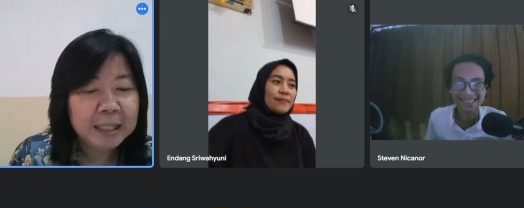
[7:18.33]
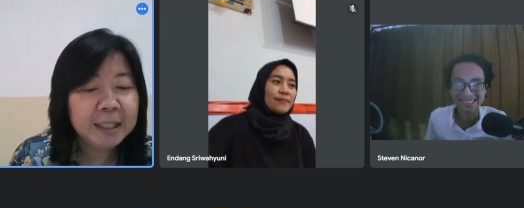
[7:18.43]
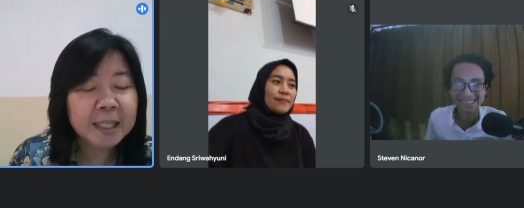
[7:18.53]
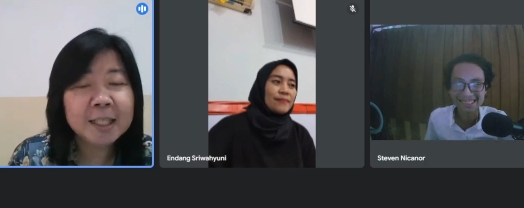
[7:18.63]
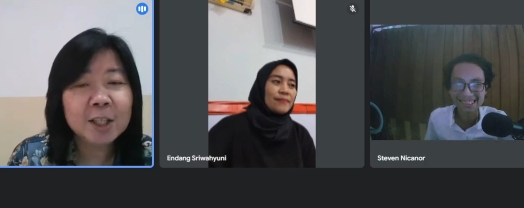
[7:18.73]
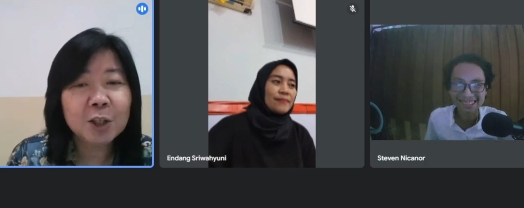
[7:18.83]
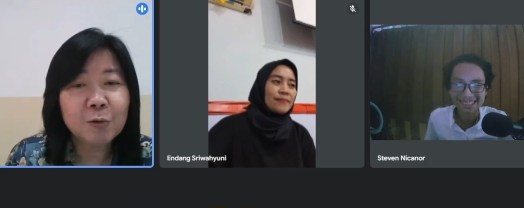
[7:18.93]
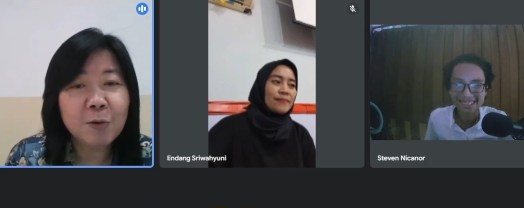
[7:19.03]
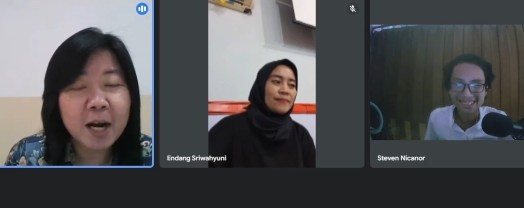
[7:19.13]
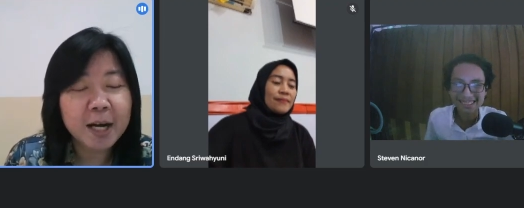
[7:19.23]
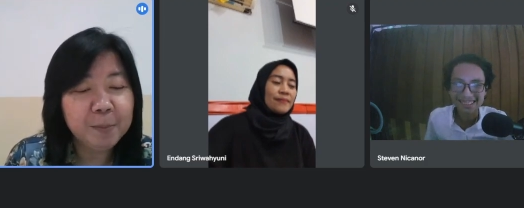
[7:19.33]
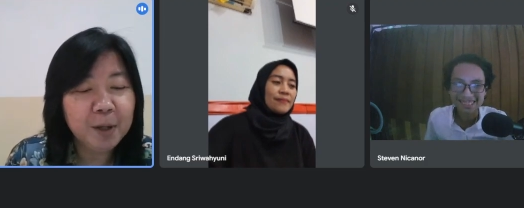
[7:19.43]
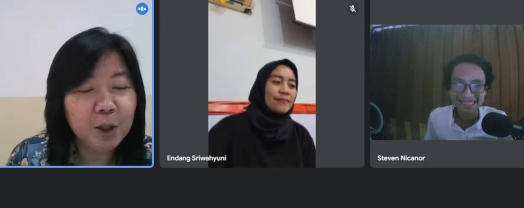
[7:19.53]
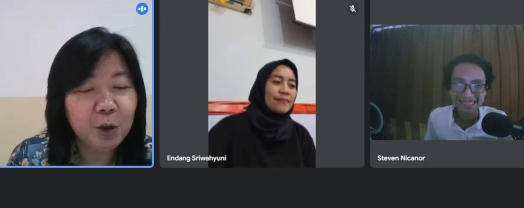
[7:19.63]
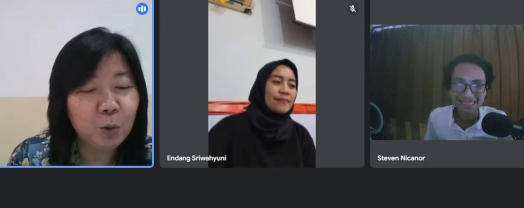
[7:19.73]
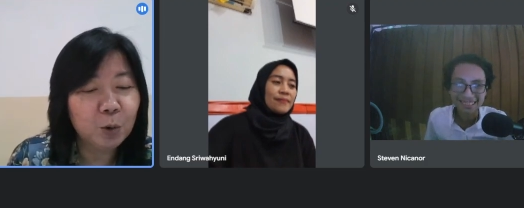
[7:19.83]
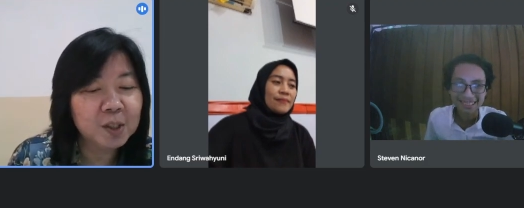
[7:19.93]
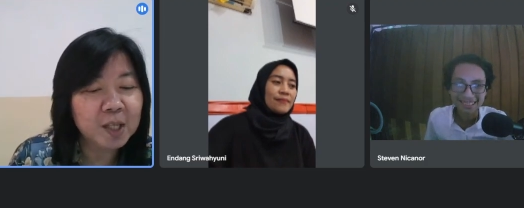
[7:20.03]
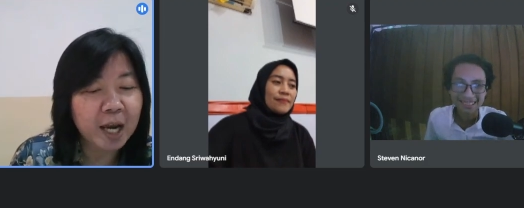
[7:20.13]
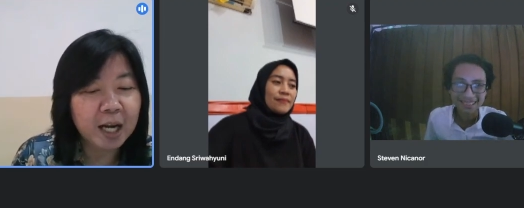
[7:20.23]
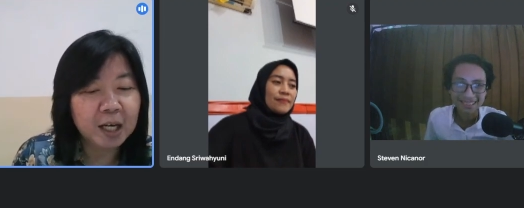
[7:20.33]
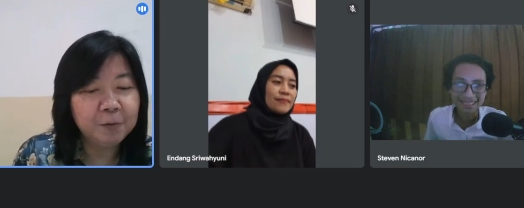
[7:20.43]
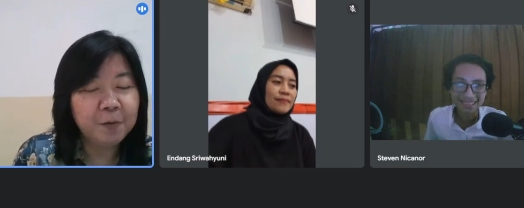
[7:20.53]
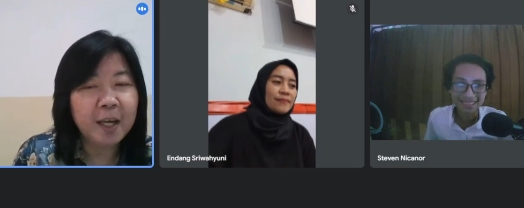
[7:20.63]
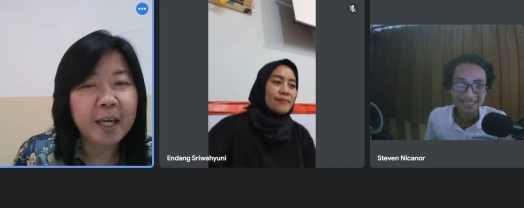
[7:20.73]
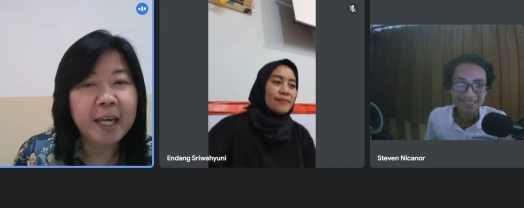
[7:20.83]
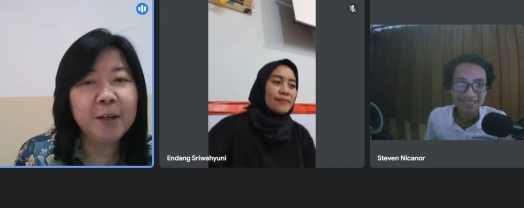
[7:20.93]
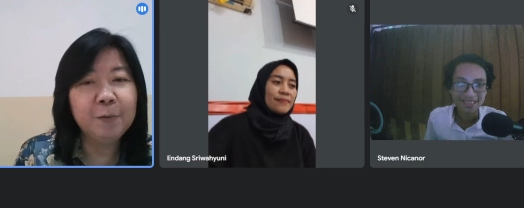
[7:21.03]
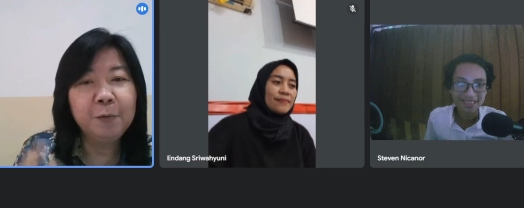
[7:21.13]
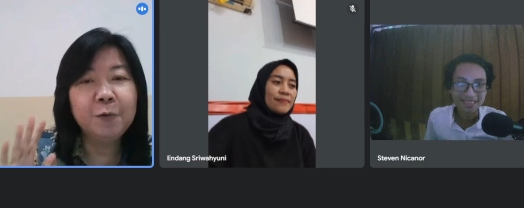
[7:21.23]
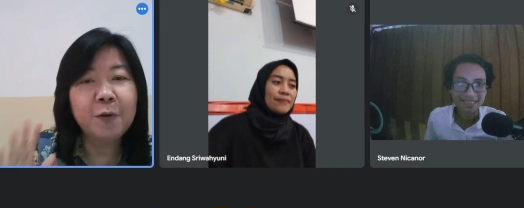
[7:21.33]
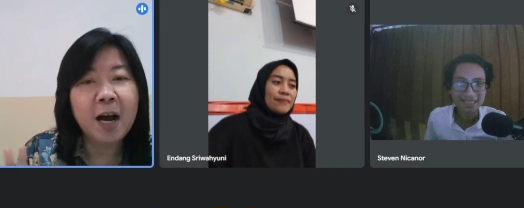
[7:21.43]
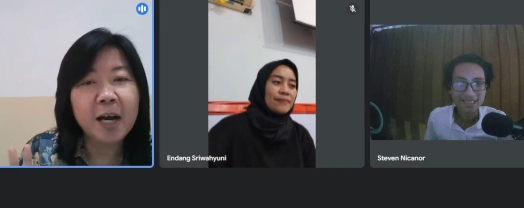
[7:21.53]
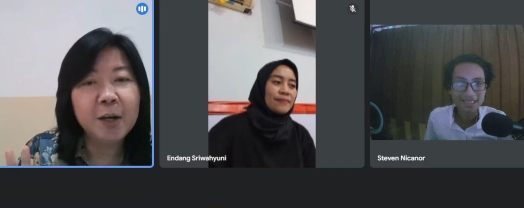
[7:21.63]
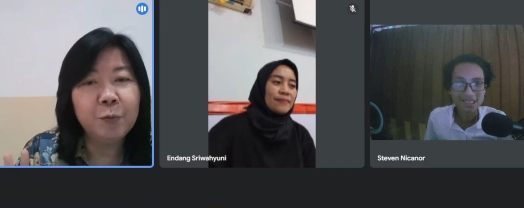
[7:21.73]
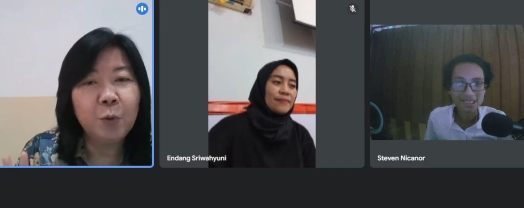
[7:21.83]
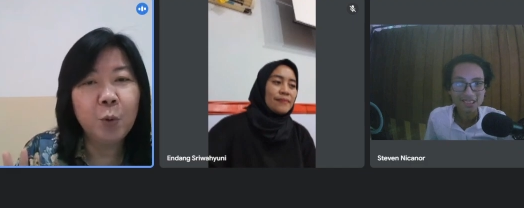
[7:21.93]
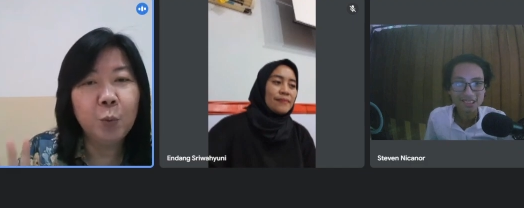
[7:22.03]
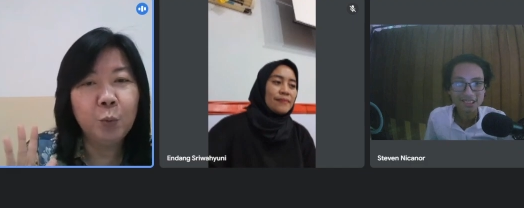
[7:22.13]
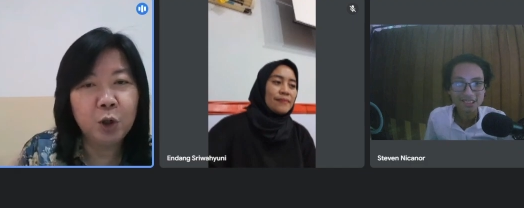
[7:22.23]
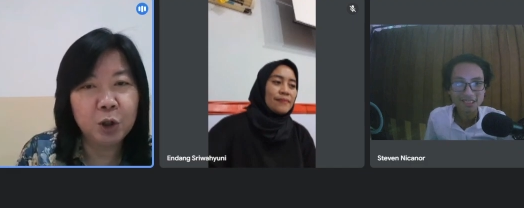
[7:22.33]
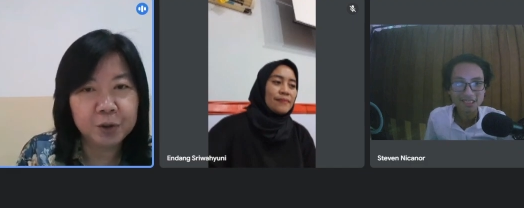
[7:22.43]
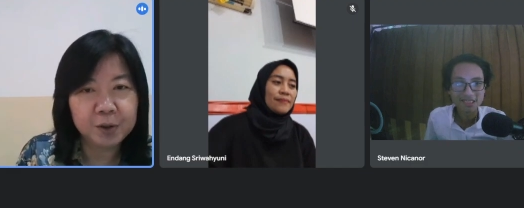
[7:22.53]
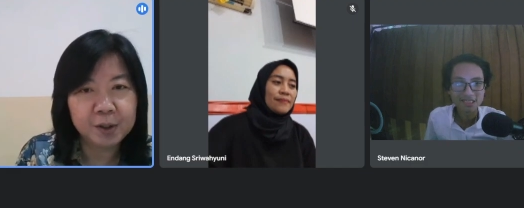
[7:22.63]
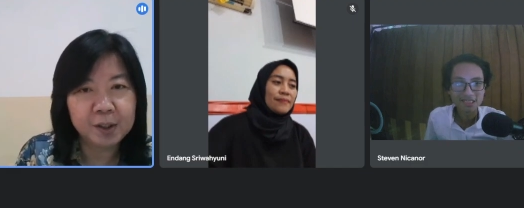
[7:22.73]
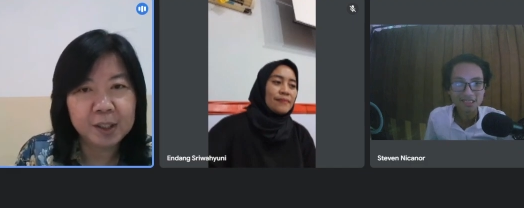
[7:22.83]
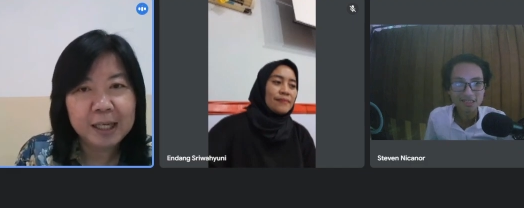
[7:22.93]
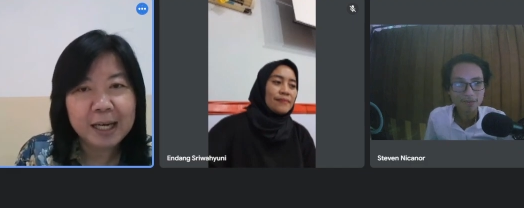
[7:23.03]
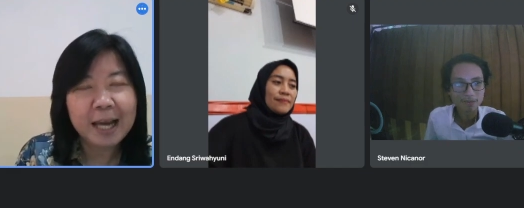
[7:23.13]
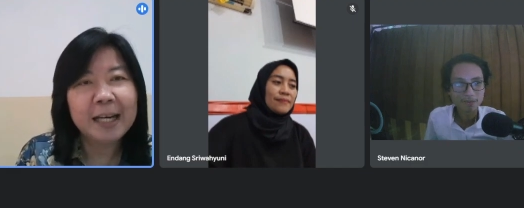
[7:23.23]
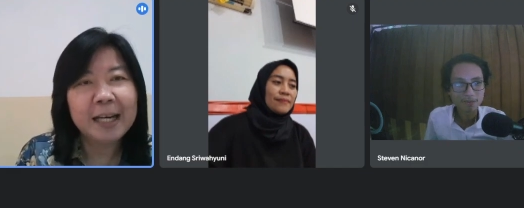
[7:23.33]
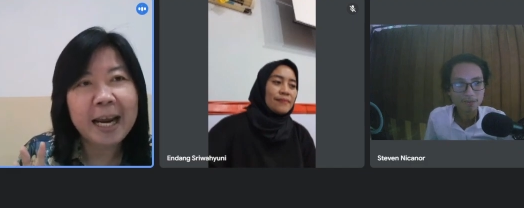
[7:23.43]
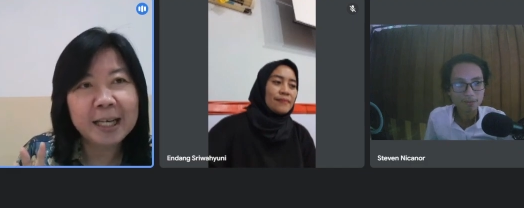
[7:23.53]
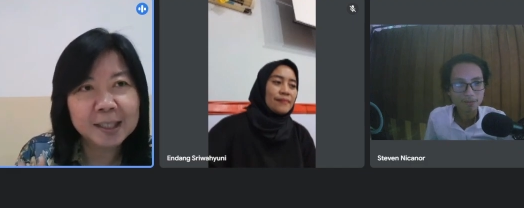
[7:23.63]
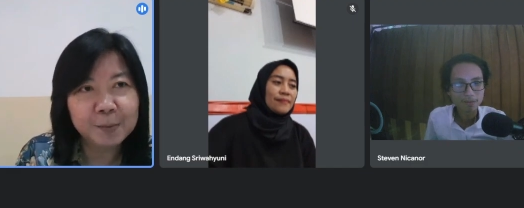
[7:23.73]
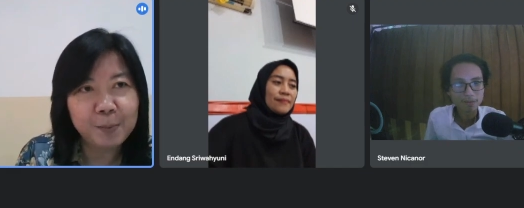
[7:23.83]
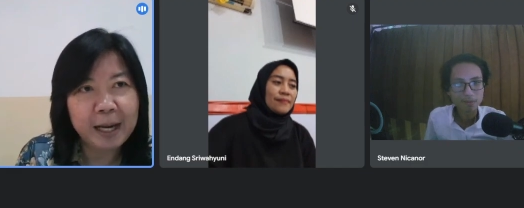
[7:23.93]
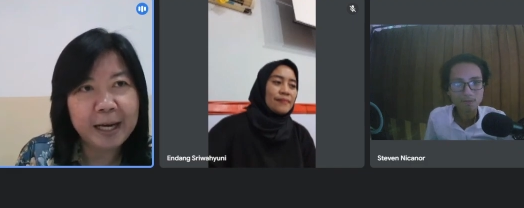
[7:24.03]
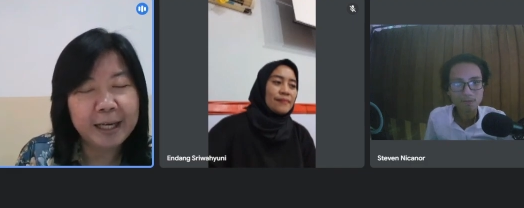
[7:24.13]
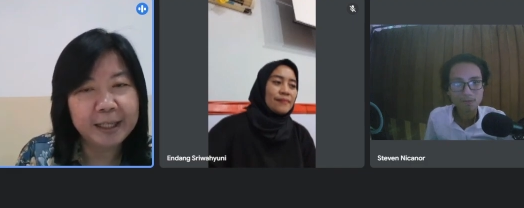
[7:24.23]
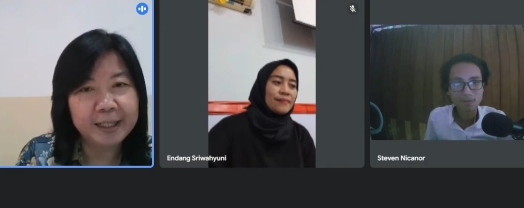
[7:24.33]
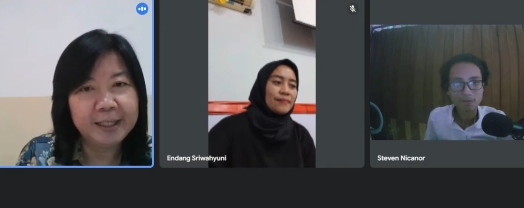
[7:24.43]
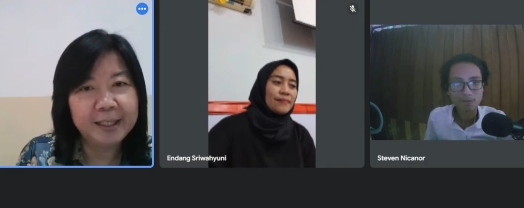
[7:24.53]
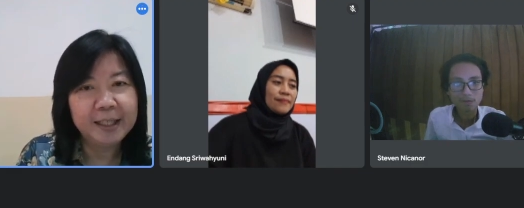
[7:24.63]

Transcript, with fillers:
Speaker 1: Describe yourself in five words and explain